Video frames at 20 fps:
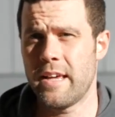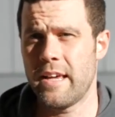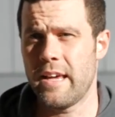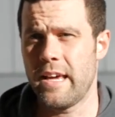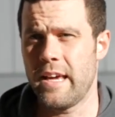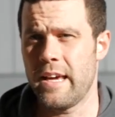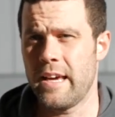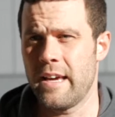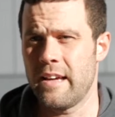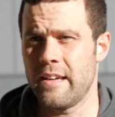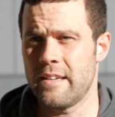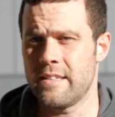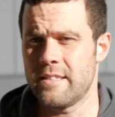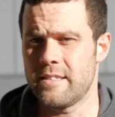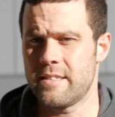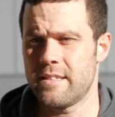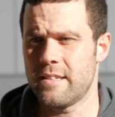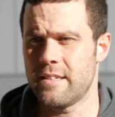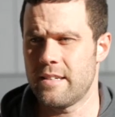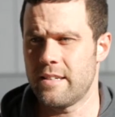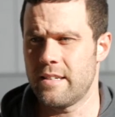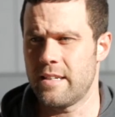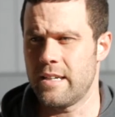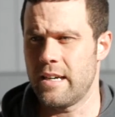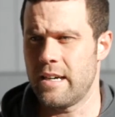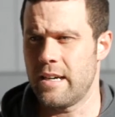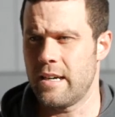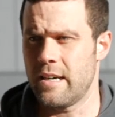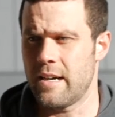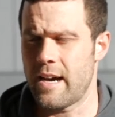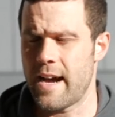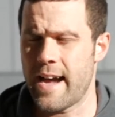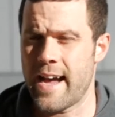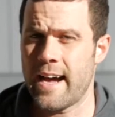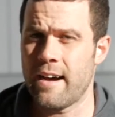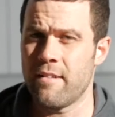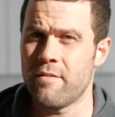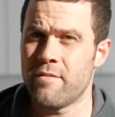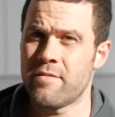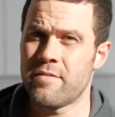and I
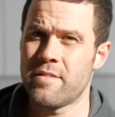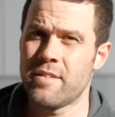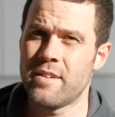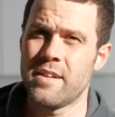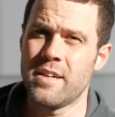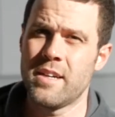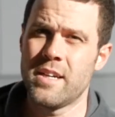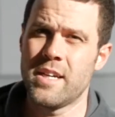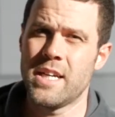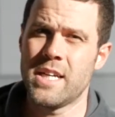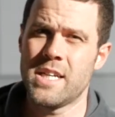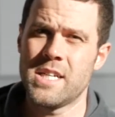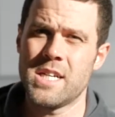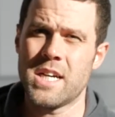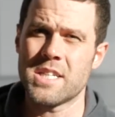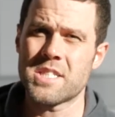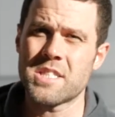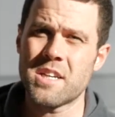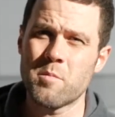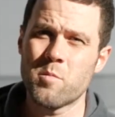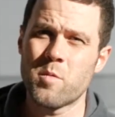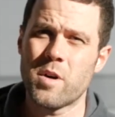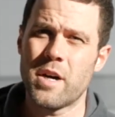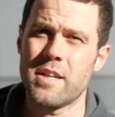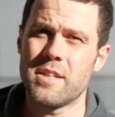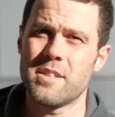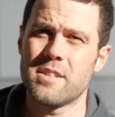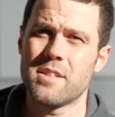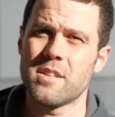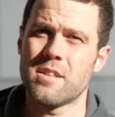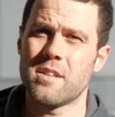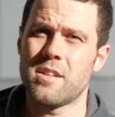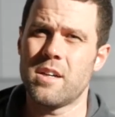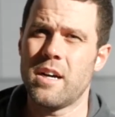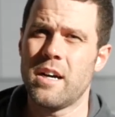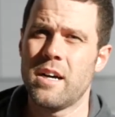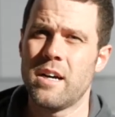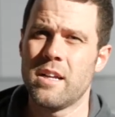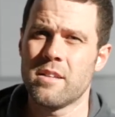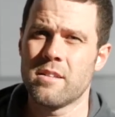have a somewhat
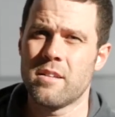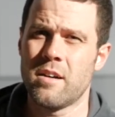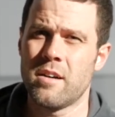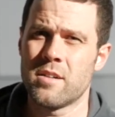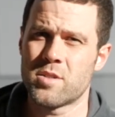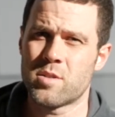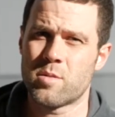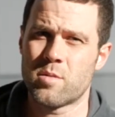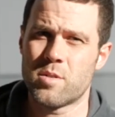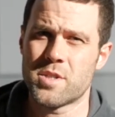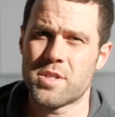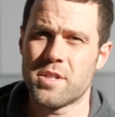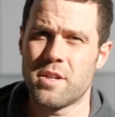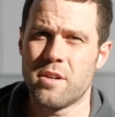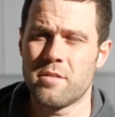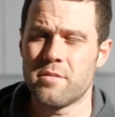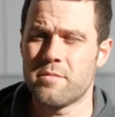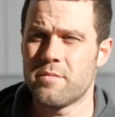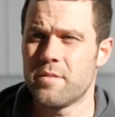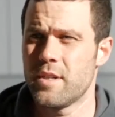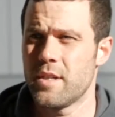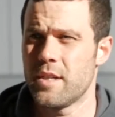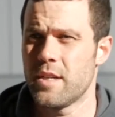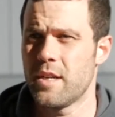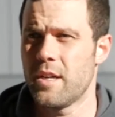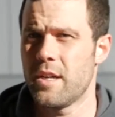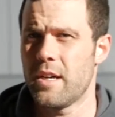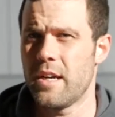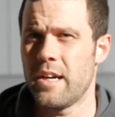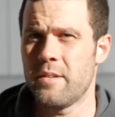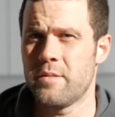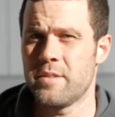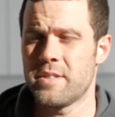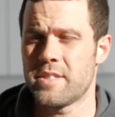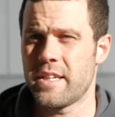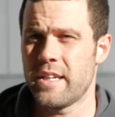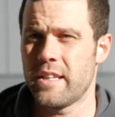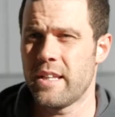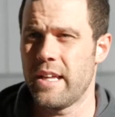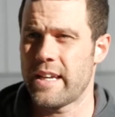long torso. I wouldn't
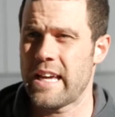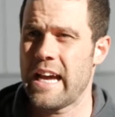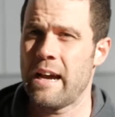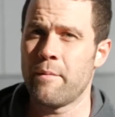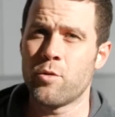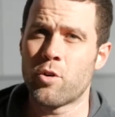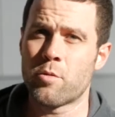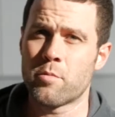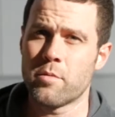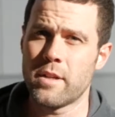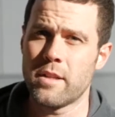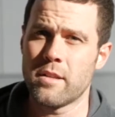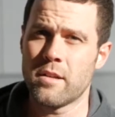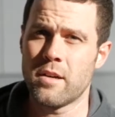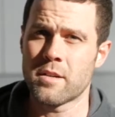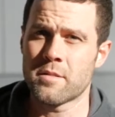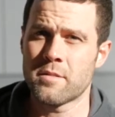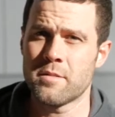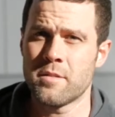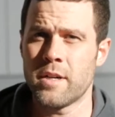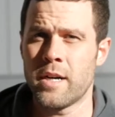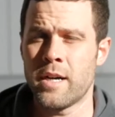say like abnormally long,